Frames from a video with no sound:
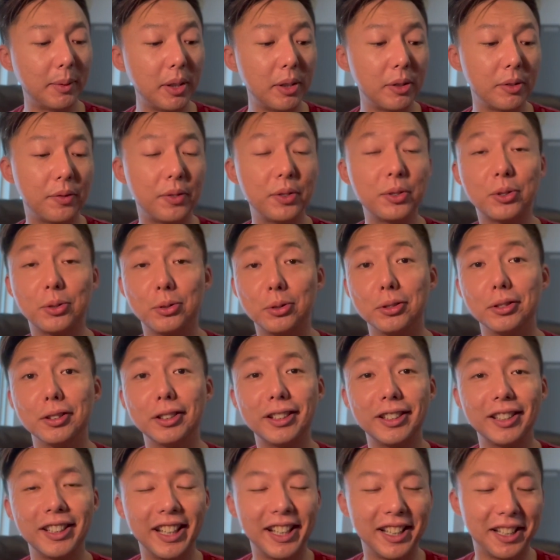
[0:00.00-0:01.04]
it feels good.
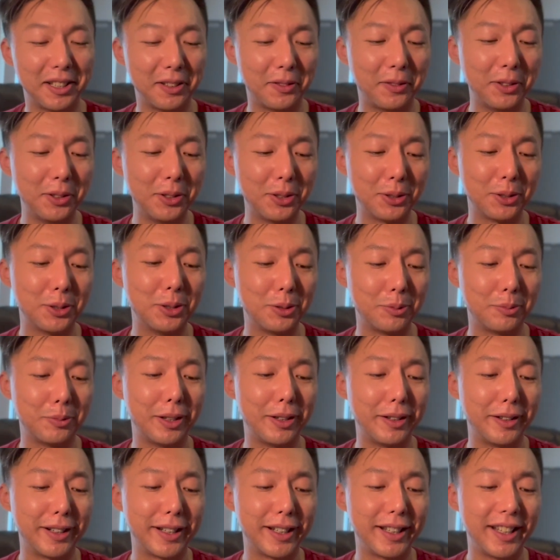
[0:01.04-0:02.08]
Yeah, it feels good
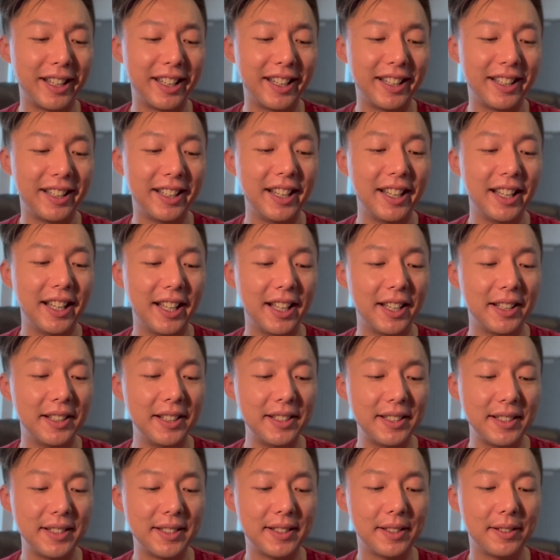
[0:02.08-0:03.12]
wearing it. And
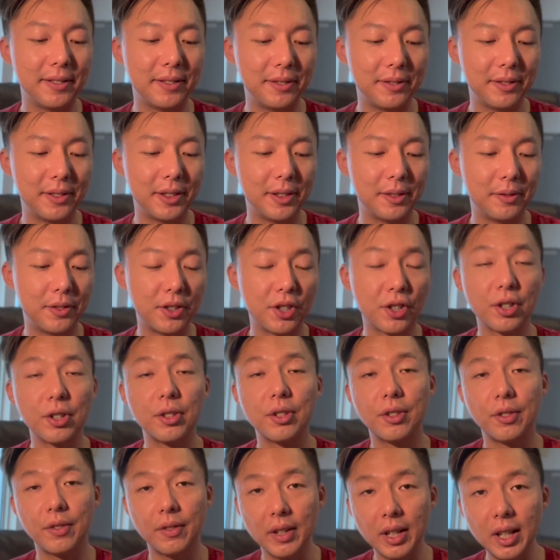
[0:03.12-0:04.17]
this is the version
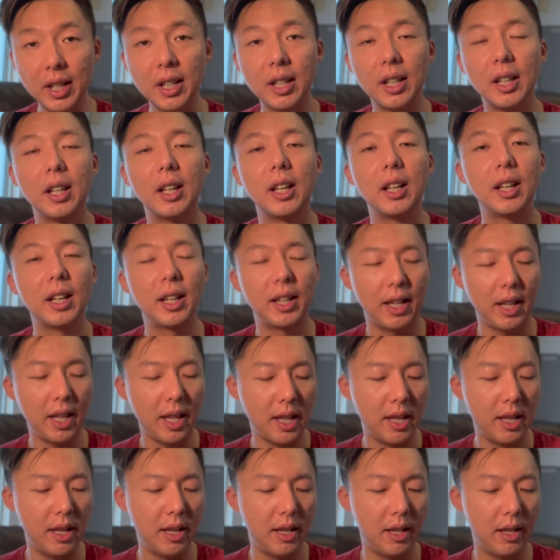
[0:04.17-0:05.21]
3.
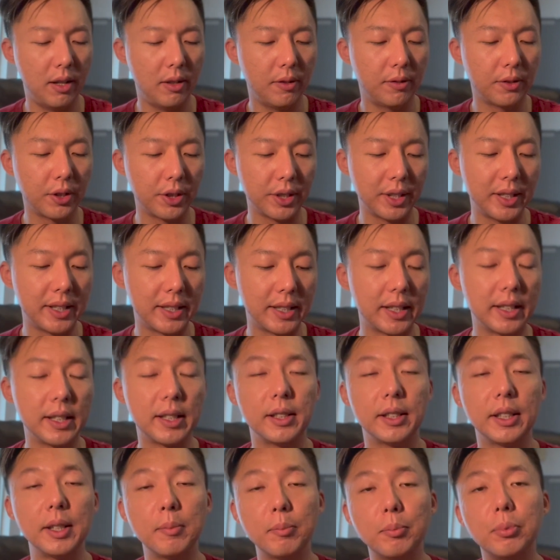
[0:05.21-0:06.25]
And of course, it's
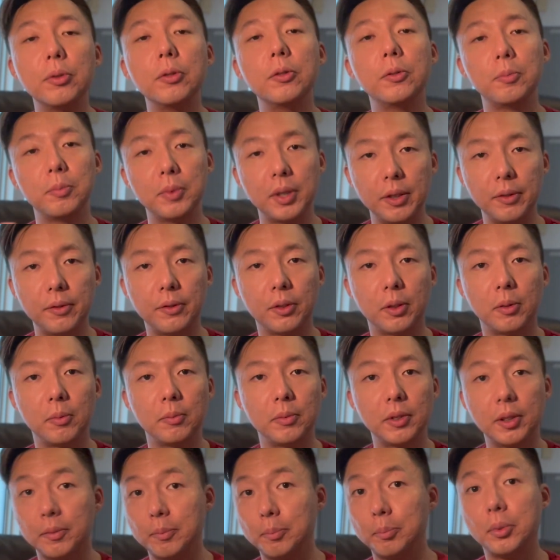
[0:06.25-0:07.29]
an improvement
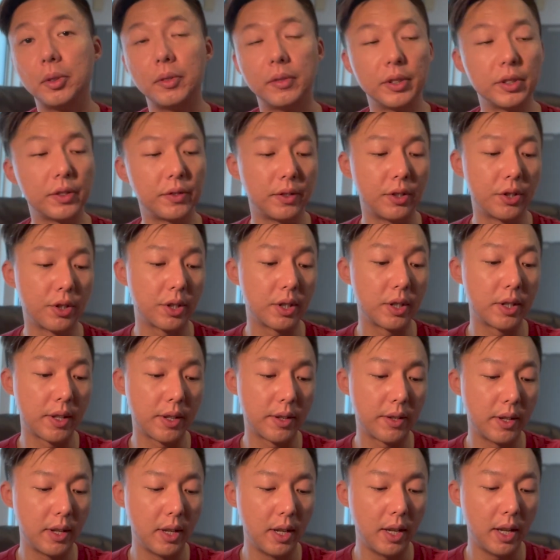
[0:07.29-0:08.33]
from the previous
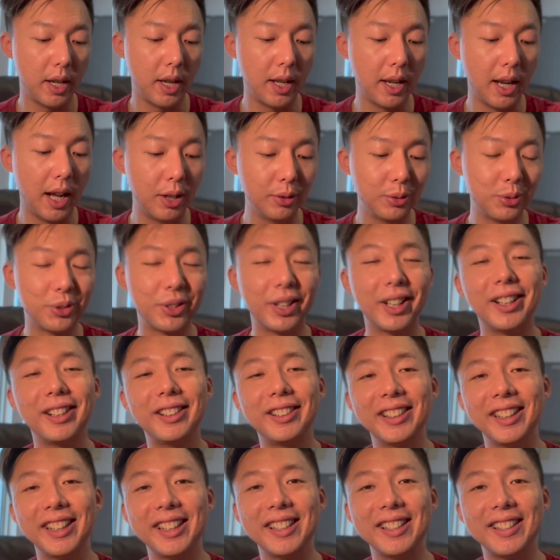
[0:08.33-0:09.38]
versions. And how to
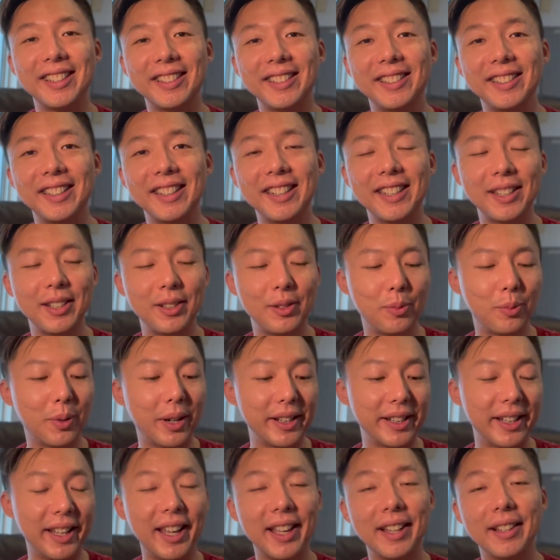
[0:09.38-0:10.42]
tell, it is the
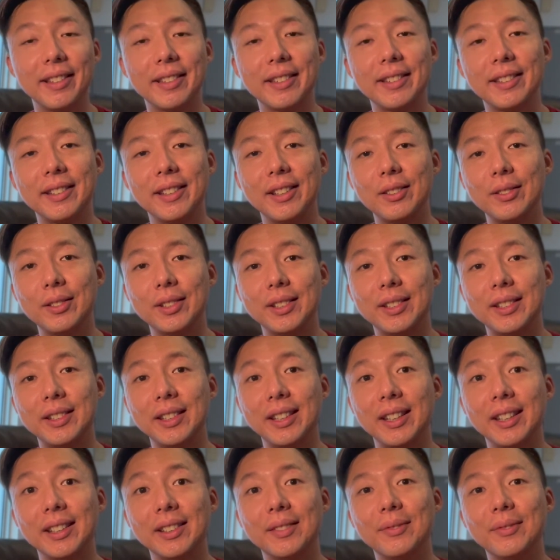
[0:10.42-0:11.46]
white hands that you
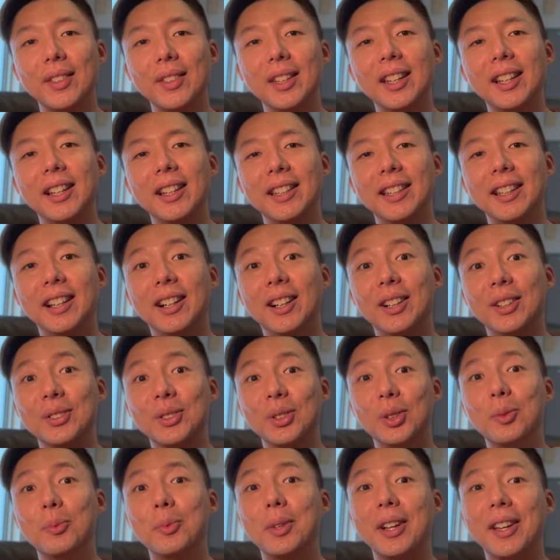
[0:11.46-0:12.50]
see. Yeah,
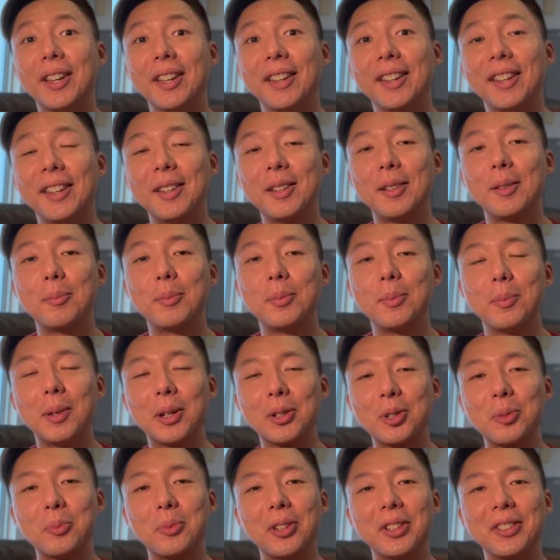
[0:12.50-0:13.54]
so my
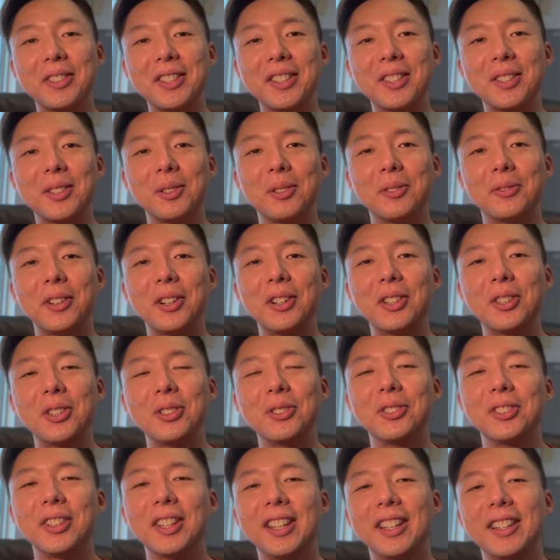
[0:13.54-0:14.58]
Buckshot brothers, they were very
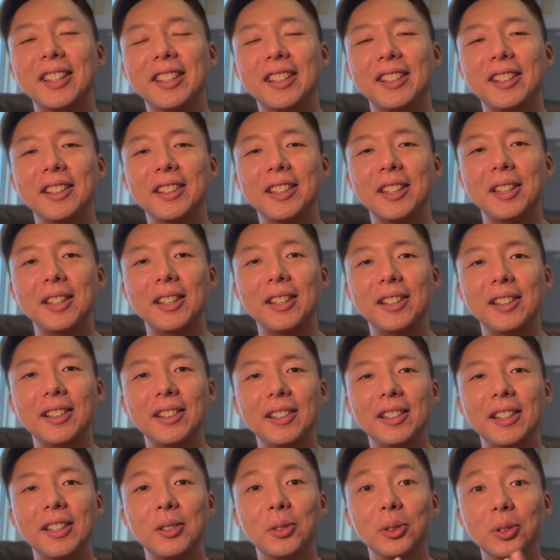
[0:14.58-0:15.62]
cute and
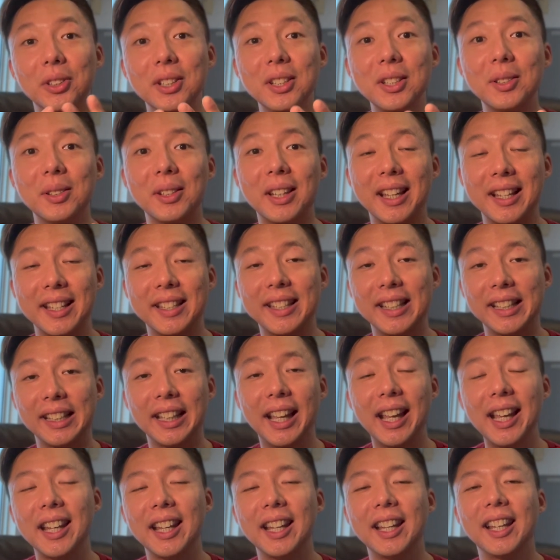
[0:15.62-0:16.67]
they noticed that I said
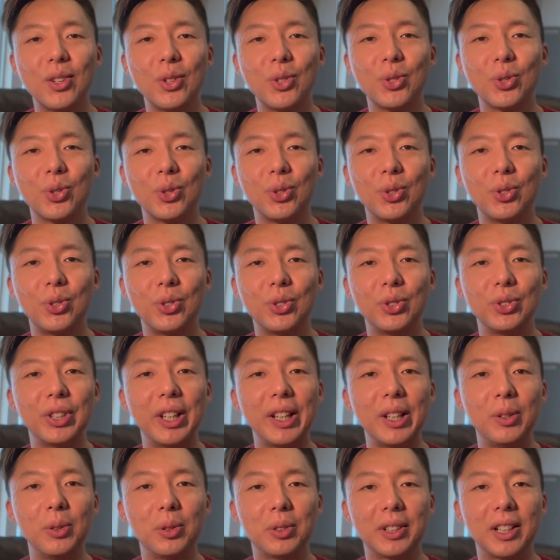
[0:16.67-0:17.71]
that. So
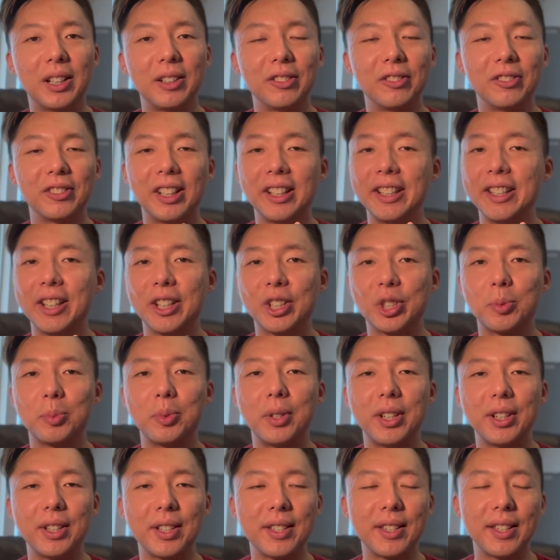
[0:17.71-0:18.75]
they looked out on
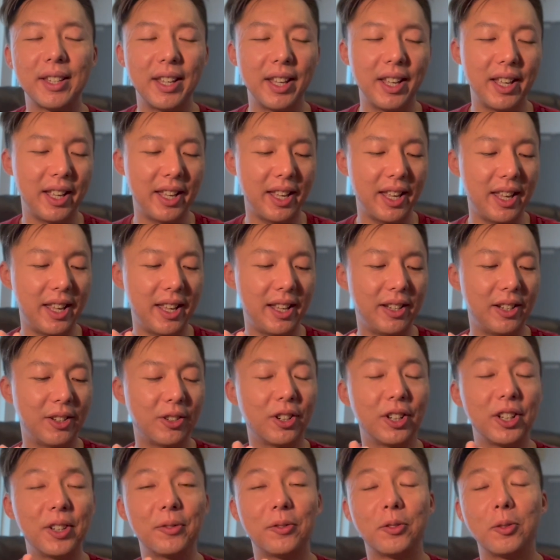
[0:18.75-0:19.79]
AliExpress and they
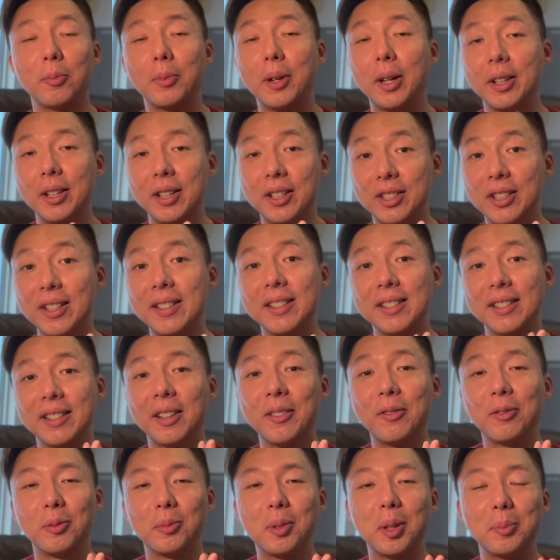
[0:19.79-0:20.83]
got it for just in
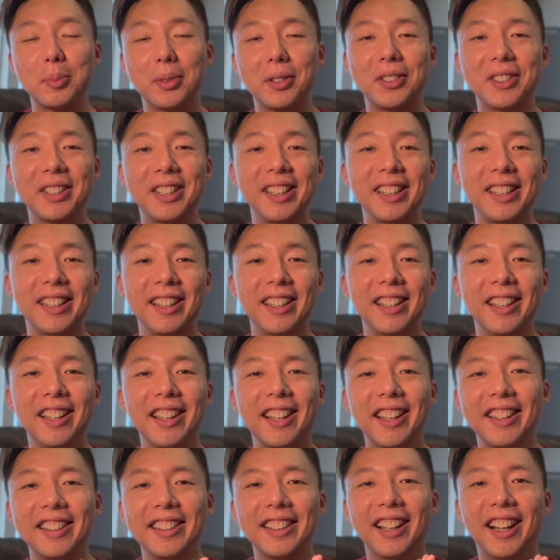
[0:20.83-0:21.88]
time for my birthday.
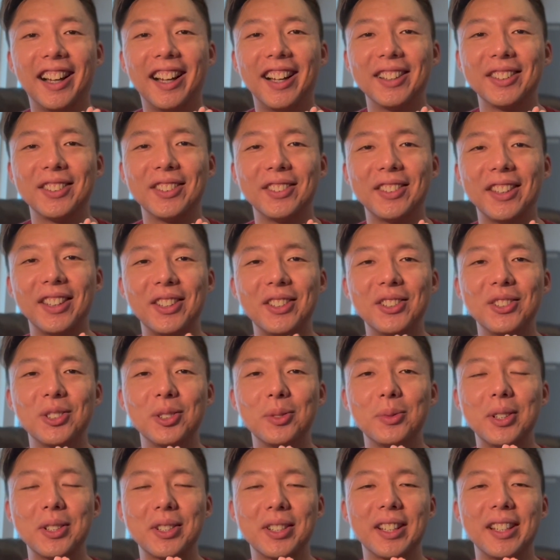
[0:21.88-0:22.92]
Yeah, so thank you
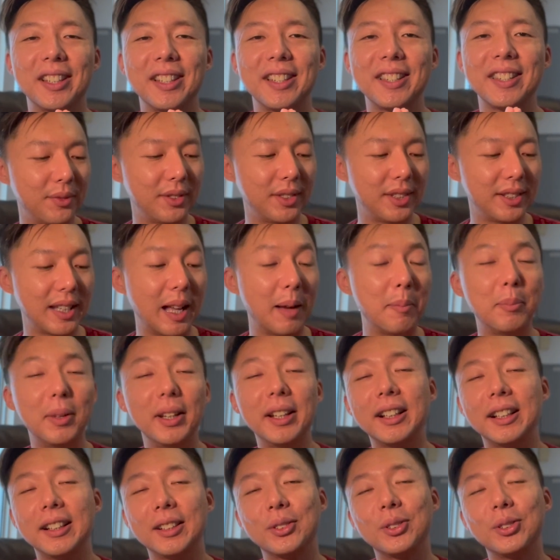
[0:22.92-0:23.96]
so much, guys. It's
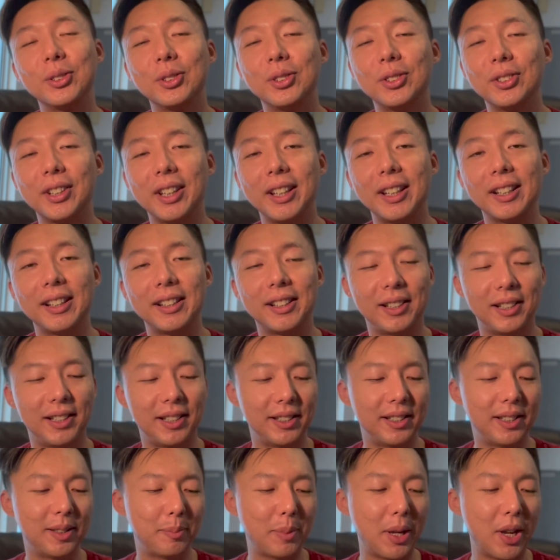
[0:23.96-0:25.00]
humbling to know that
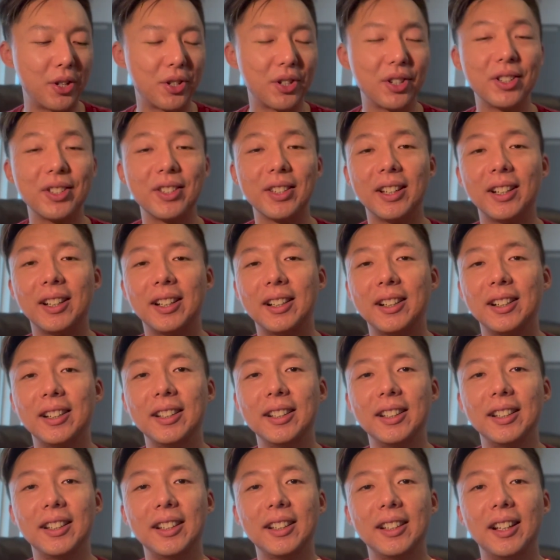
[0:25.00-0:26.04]
I think passions are
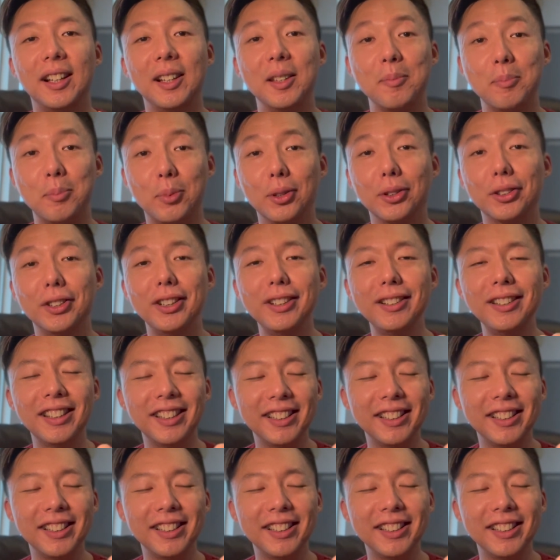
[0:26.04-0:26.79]
important